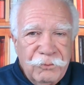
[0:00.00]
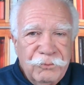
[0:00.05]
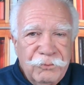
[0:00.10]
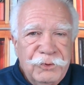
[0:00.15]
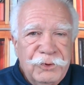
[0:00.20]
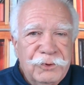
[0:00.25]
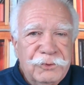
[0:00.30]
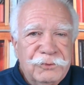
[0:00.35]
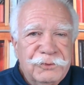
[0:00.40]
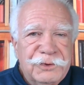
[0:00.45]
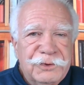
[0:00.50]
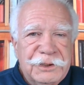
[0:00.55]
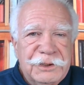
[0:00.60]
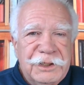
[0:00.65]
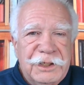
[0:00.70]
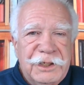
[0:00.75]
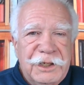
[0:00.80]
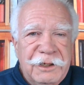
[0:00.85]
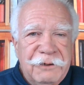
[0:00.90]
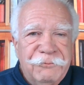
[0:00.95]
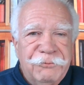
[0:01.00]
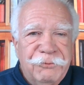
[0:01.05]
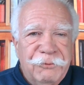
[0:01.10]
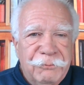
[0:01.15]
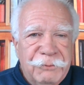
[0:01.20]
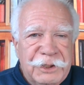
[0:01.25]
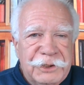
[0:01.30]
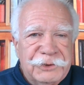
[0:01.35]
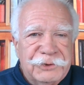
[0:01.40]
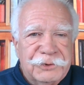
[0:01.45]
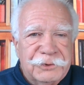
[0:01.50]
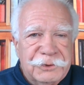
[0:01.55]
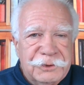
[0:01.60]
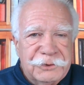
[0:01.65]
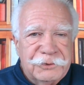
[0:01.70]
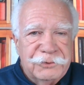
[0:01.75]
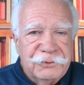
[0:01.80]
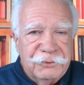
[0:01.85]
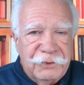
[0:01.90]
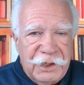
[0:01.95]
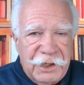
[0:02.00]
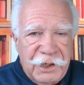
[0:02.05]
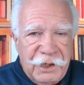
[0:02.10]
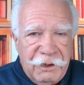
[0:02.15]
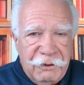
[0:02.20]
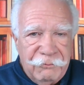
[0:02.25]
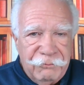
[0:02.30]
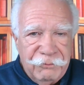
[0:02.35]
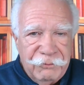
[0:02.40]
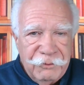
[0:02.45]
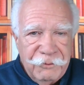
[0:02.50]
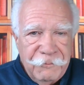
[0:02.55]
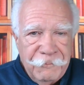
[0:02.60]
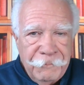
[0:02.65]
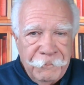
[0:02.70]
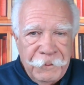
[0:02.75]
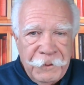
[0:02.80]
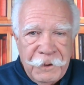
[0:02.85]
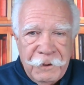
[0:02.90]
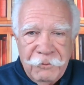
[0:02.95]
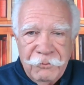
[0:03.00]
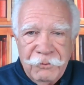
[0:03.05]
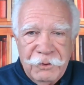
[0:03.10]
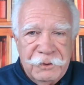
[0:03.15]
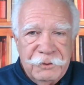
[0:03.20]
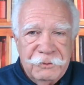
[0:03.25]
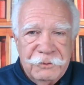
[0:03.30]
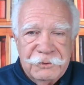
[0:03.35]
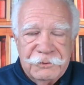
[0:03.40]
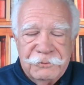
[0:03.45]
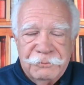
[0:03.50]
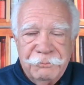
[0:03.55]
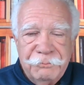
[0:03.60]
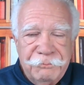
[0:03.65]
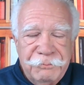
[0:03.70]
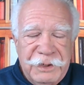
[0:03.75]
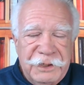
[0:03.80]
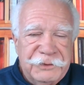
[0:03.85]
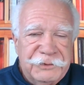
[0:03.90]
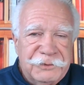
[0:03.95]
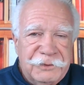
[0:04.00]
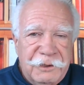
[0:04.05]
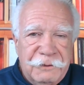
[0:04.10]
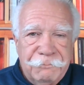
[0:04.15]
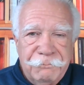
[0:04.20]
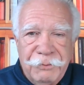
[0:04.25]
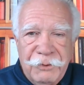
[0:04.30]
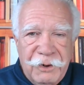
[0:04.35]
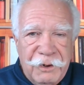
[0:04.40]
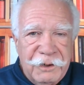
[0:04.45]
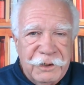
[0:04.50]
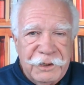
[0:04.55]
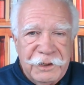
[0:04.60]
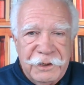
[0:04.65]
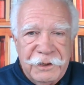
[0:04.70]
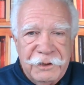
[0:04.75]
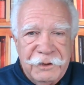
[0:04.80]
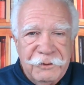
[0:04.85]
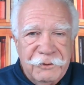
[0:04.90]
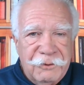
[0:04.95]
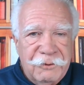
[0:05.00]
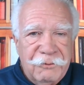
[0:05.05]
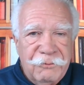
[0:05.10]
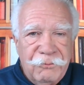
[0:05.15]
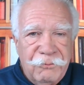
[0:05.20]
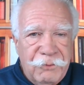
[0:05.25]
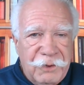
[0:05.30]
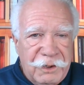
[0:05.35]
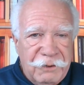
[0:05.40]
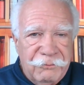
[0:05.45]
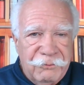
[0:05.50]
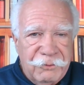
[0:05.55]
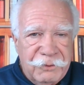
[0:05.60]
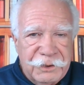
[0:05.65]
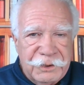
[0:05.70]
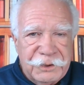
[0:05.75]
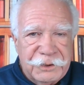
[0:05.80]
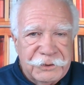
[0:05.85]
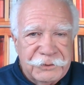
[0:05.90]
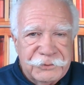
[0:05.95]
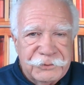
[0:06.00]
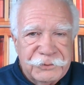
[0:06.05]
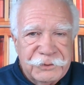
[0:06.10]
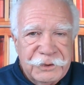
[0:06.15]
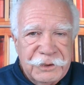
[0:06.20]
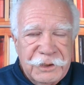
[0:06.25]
using the information that you have, whether it's based on party or whatever it is.